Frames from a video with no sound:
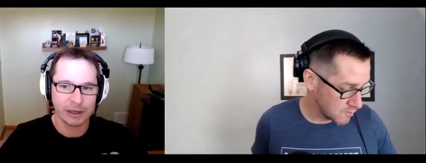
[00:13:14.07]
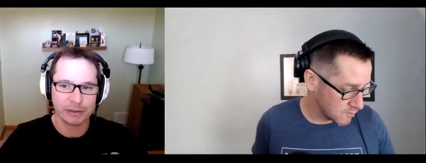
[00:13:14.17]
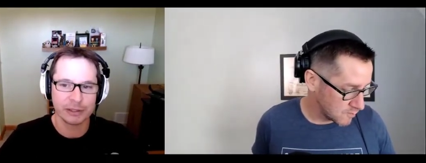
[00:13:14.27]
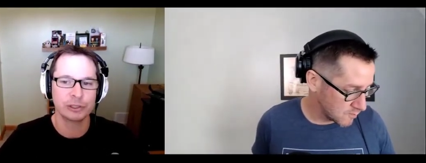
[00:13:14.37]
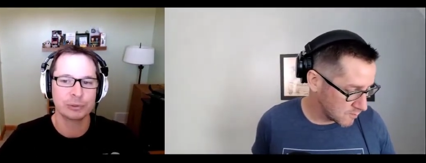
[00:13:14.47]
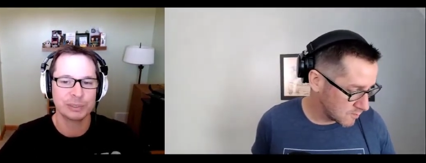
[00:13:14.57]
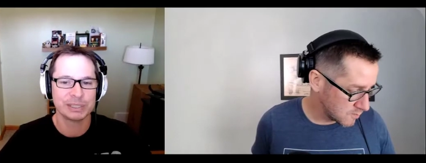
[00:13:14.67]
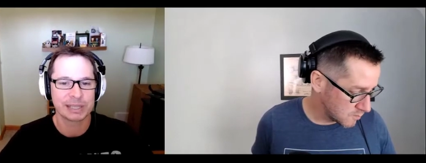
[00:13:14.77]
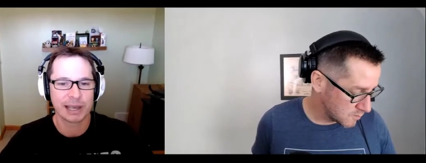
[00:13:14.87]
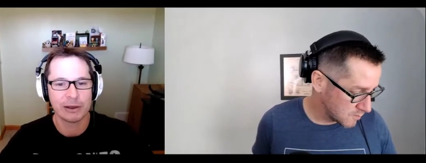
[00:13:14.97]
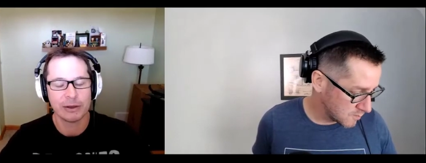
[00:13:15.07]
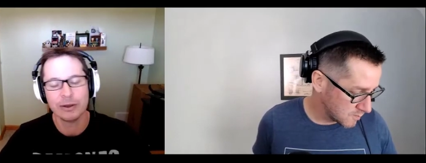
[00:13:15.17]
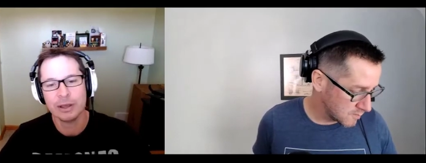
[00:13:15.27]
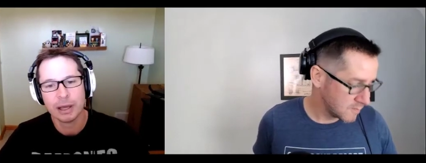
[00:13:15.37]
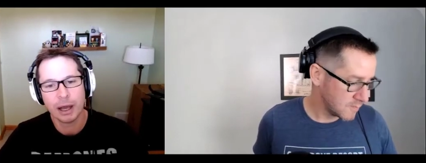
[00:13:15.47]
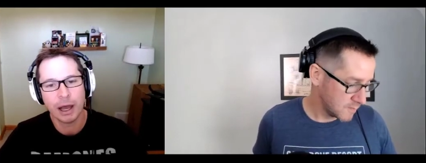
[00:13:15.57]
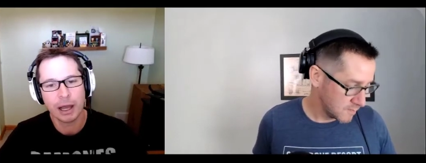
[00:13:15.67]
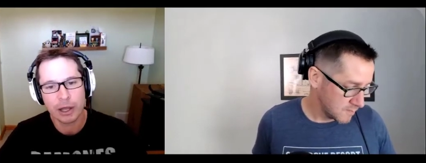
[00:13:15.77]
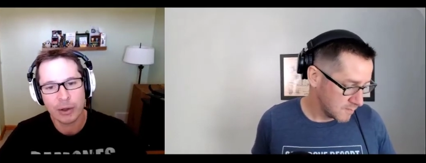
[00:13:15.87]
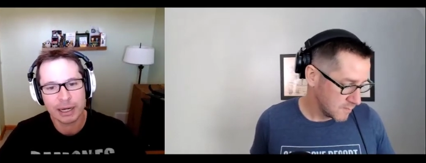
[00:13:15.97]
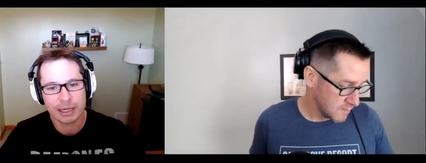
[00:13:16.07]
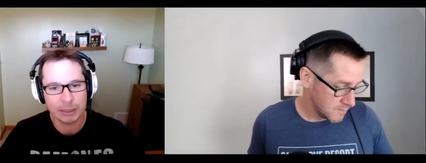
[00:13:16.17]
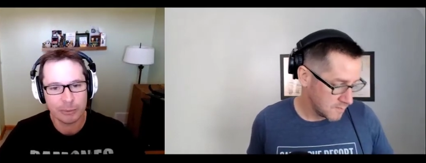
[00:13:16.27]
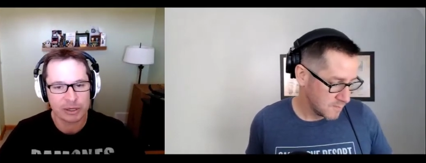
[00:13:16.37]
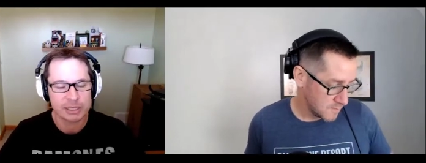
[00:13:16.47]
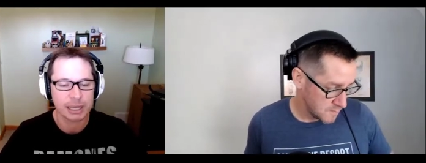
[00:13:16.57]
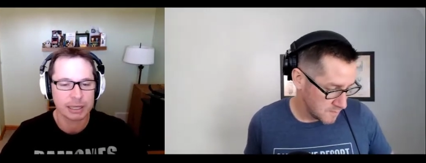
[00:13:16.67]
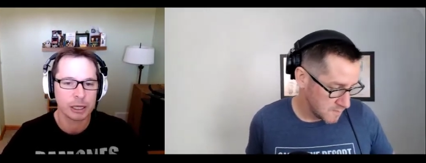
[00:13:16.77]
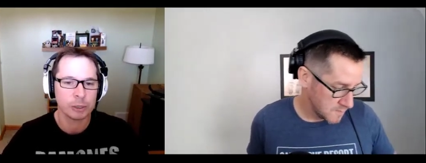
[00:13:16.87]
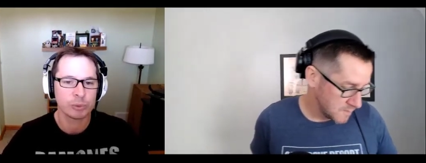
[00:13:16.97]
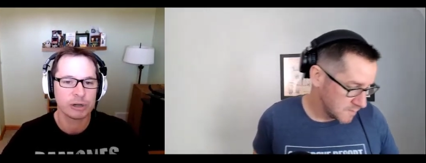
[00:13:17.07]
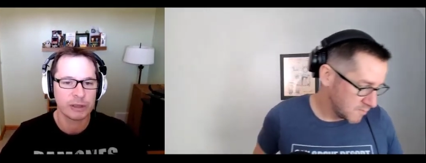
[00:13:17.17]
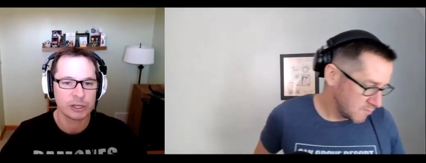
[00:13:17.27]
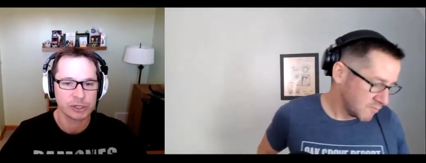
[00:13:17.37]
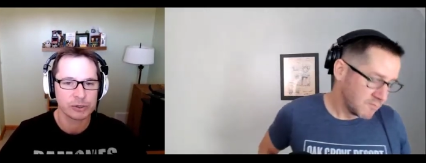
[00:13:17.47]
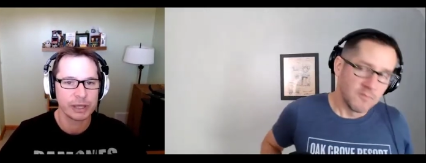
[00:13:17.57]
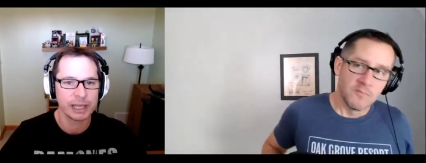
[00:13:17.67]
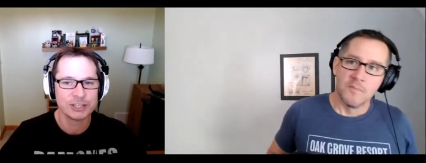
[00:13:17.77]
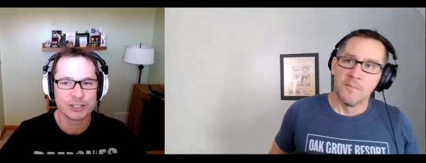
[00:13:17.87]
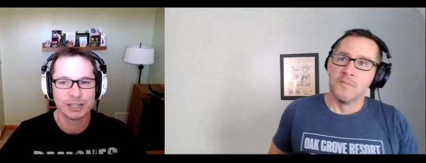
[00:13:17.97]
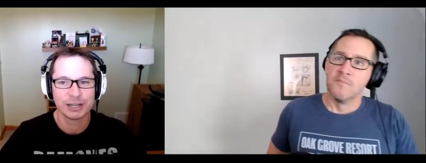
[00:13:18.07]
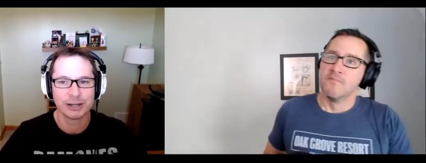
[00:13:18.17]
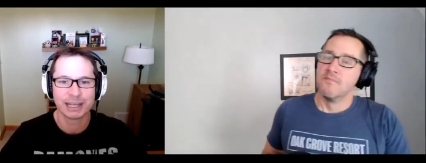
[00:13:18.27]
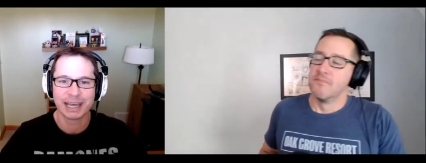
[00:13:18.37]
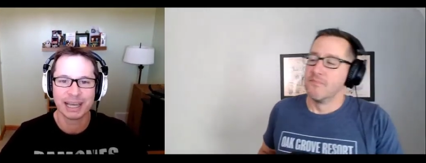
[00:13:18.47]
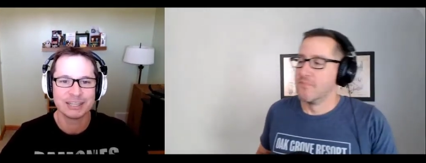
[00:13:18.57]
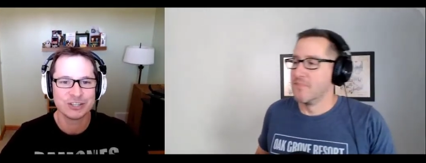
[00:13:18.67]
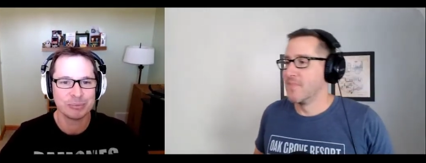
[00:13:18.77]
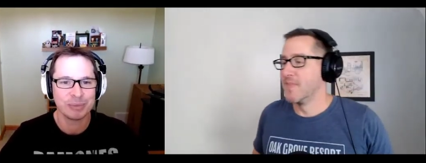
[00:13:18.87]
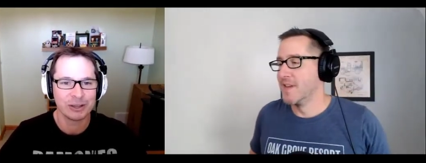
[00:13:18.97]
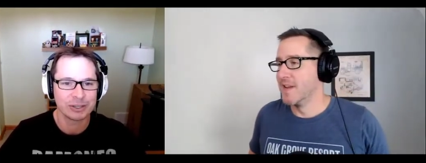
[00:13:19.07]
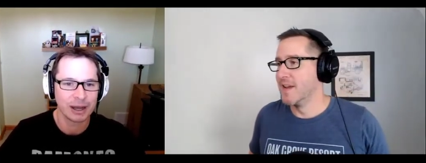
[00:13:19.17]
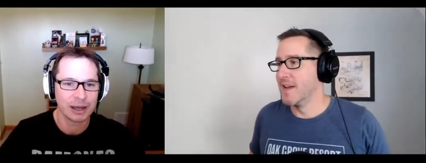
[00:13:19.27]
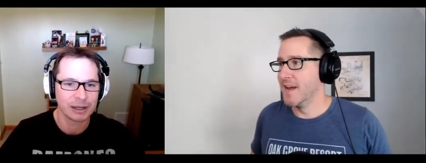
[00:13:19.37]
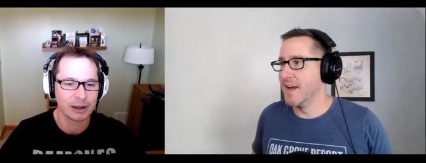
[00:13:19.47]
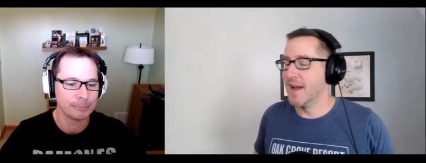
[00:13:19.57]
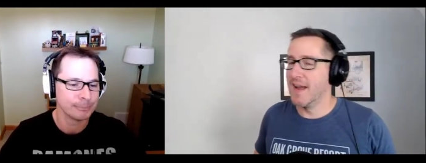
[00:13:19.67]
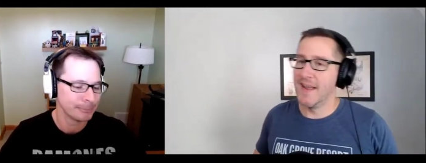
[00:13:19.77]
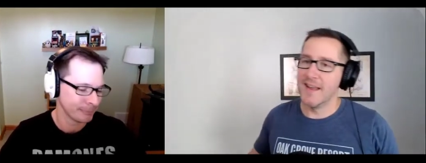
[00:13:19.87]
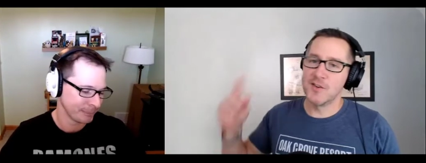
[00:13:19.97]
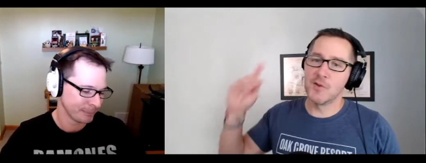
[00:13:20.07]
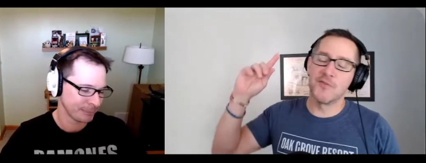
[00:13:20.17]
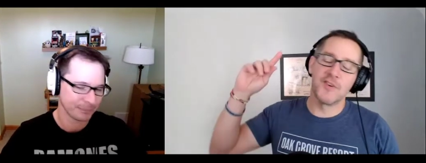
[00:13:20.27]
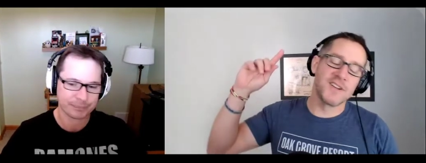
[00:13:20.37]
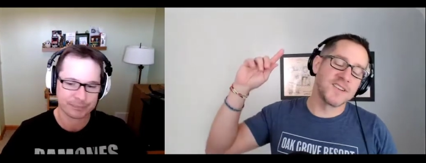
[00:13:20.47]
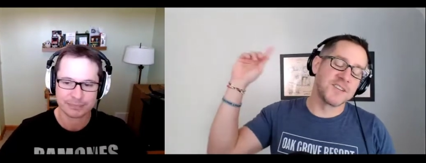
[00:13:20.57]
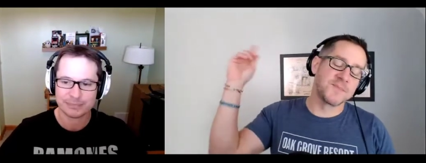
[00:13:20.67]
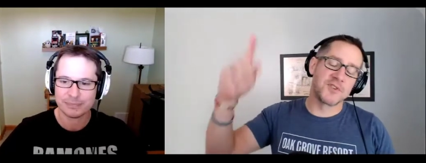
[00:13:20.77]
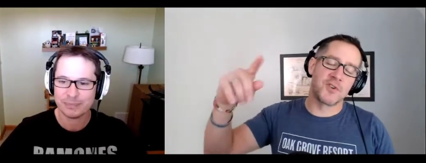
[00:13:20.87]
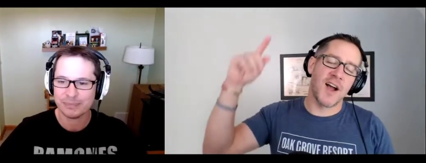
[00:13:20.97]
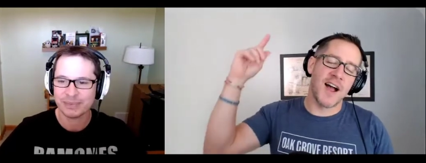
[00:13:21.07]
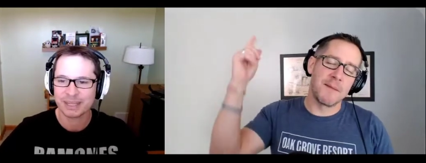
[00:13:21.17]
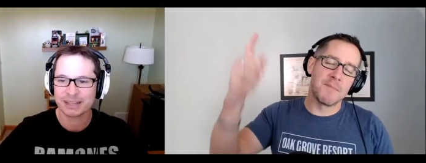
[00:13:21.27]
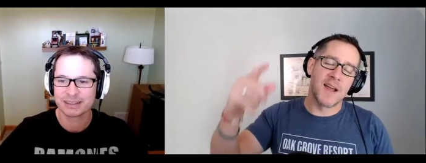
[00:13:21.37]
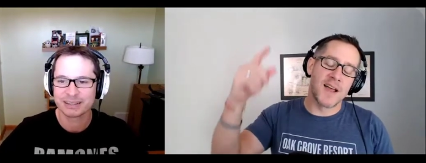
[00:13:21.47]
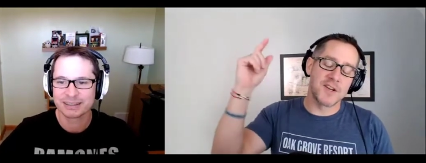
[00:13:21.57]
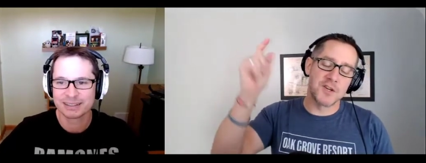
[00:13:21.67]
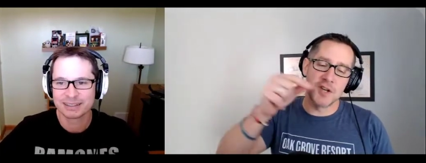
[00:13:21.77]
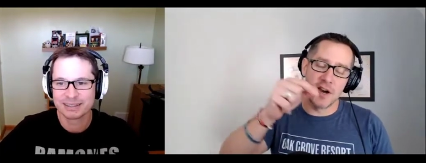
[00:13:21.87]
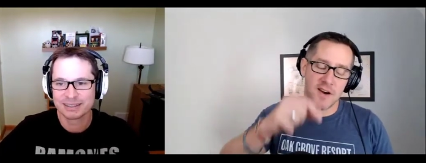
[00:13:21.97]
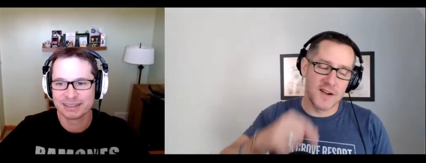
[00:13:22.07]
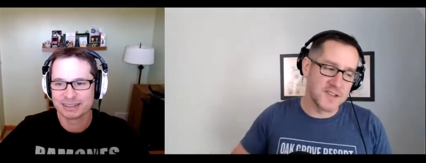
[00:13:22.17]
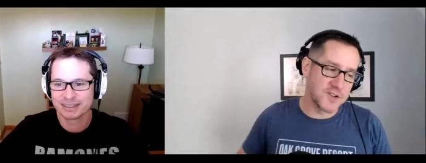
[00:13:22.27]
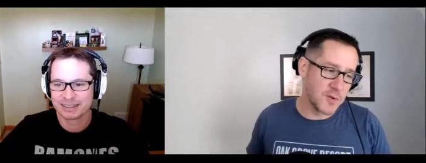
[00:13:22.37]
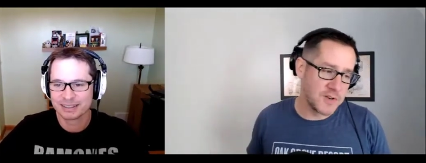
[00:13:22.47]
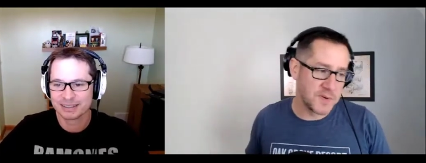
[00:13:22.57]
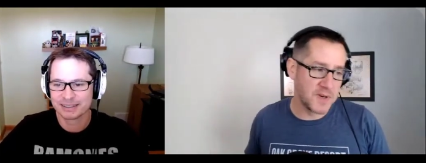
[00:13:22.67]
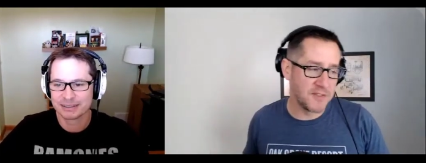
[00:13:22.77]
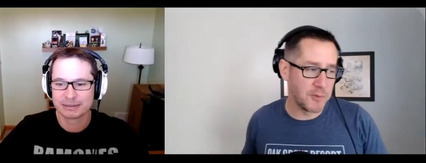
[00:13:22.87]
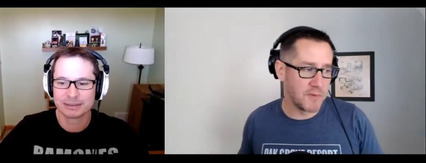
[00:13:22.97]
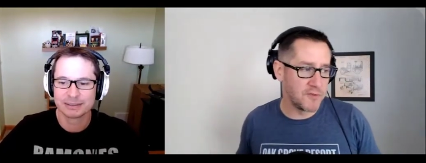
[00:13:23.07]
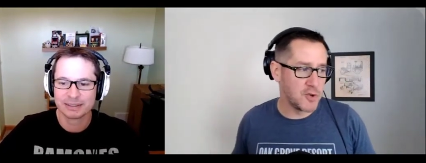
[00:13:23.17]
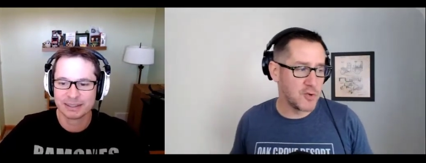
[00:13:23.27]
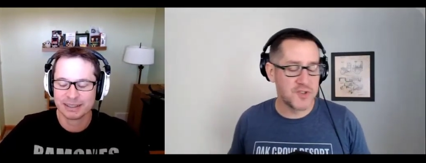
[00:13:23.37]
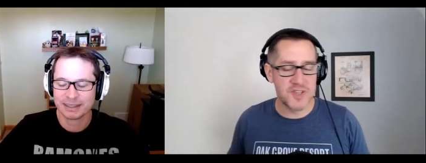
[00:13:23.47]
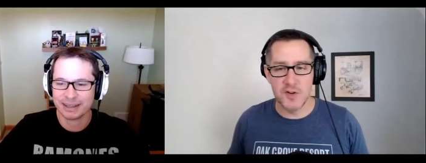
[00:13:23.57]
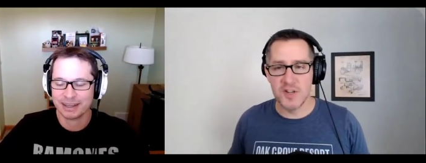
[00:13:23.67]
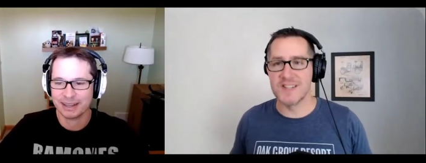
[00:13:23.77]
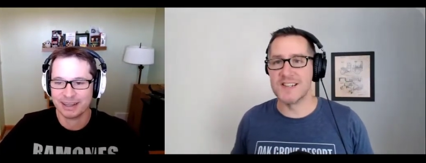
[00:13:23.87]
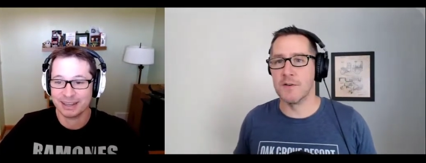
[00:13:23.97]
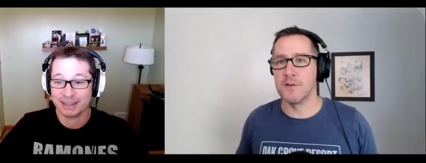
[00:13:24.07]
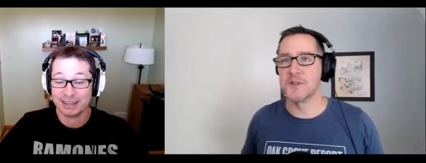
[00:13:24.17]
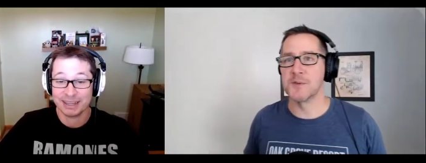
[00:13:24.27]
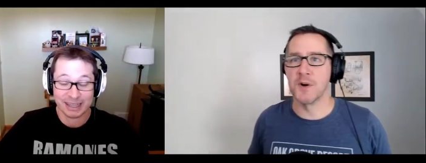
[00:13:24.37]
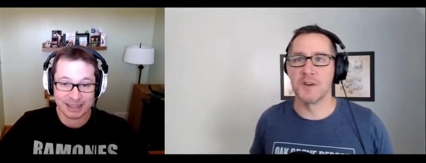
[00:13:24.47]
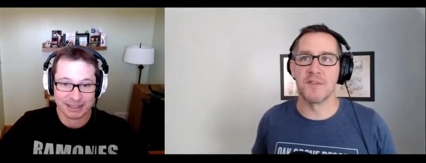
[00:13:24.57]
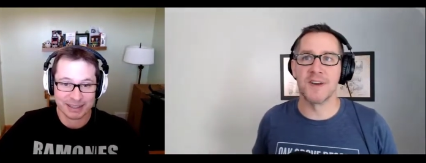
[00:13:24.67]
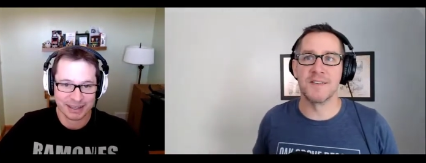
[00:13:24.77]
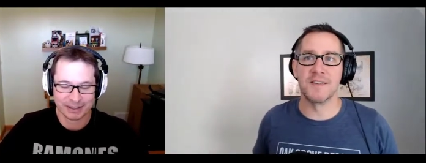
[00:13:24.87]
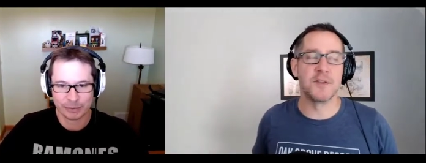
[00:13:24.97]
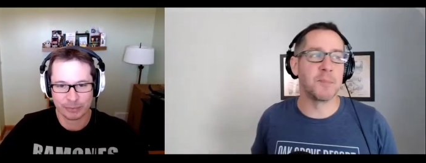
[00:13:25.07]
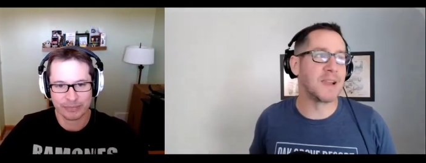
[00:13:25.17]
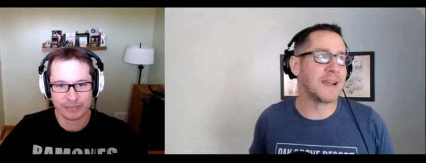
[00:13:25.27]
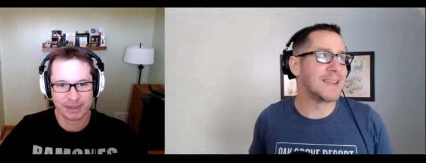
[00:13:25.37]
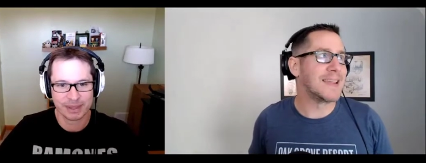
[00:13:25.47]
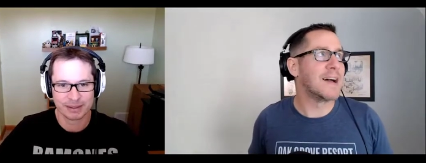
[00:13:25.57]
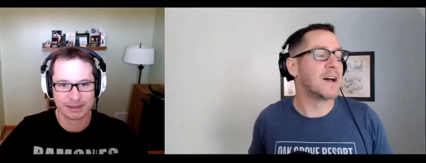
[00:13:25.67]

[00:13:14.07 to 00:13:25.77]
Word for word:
Speaker 1: on the up scale uh, go ahead and email us at unprofessionalengineering at gmail.com
Speaker 2: and don't forget to subscribe like share and as always we love the reviews and you can tell your smart devices to play the